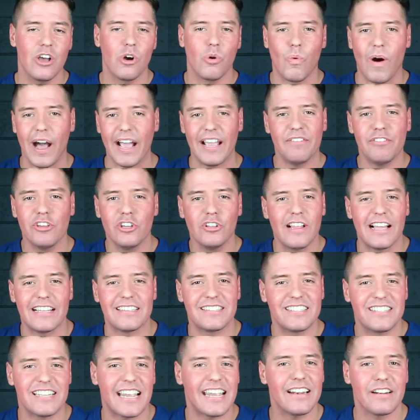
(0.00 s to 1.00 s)
"Why have you let
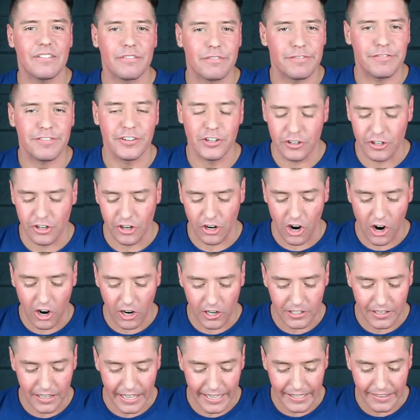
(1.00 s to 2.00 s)
Satan fill your
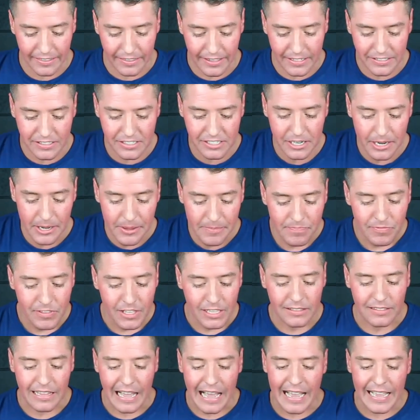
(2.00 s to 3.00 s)
heart like this?"
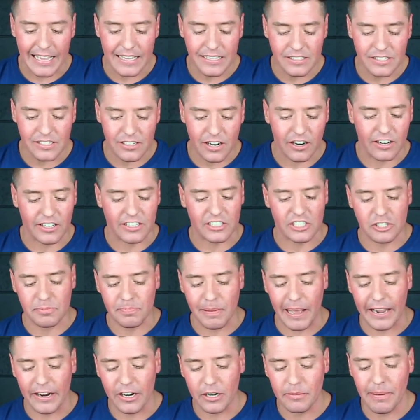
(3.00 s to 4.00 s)
Lies are
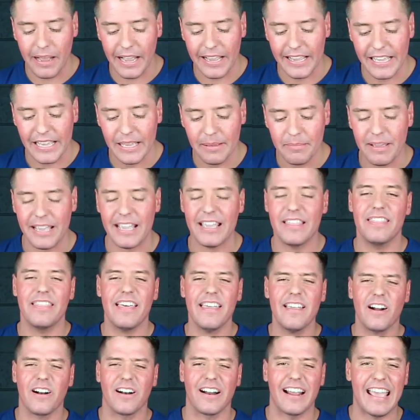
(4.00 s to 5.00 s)
inspired by him, and
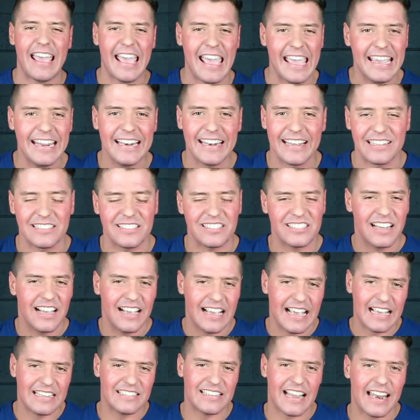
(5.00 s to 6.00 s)
they are heinous.
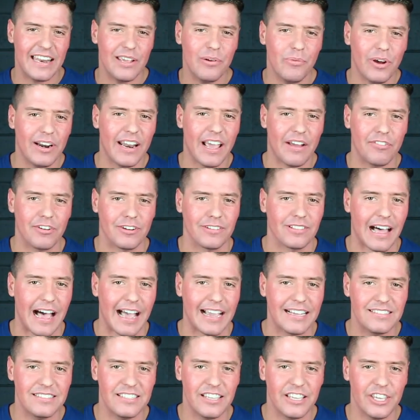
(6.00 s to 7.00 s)
Has anyone ever
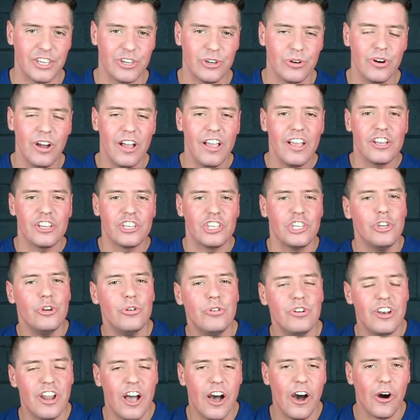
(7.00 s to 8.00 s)
lied to you?
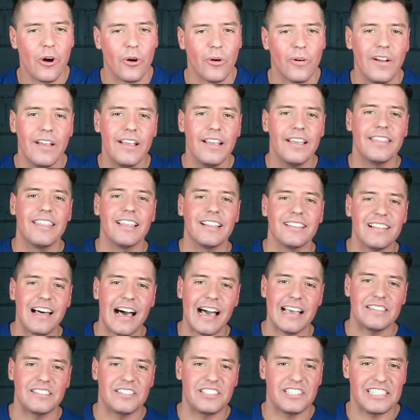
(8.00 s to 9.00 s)
You know that
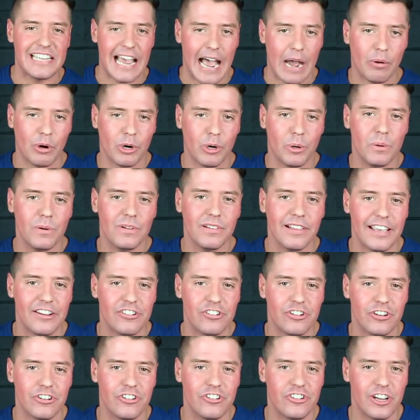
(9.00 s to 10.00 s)
lies sour
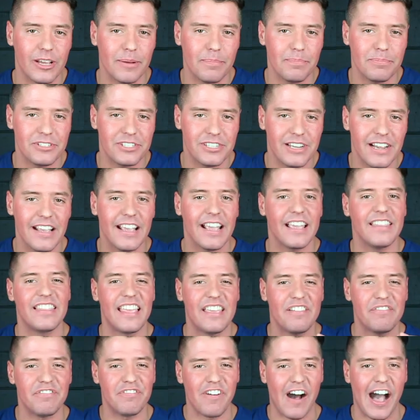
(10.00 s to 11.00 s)
relationships and
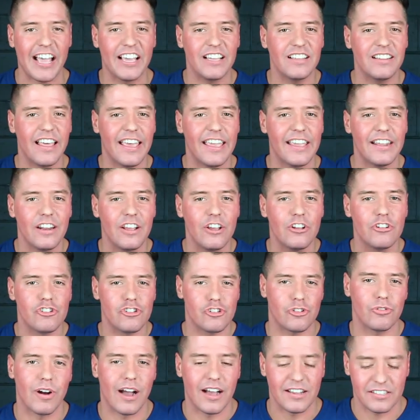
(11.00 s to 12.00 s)
they violate
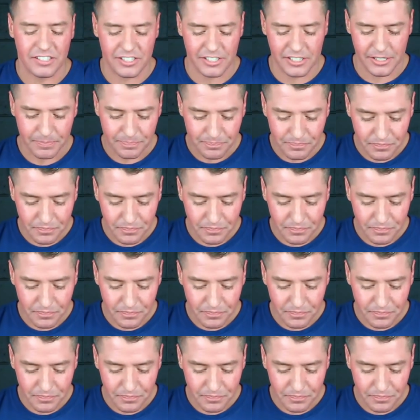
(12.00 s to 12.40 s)
trust.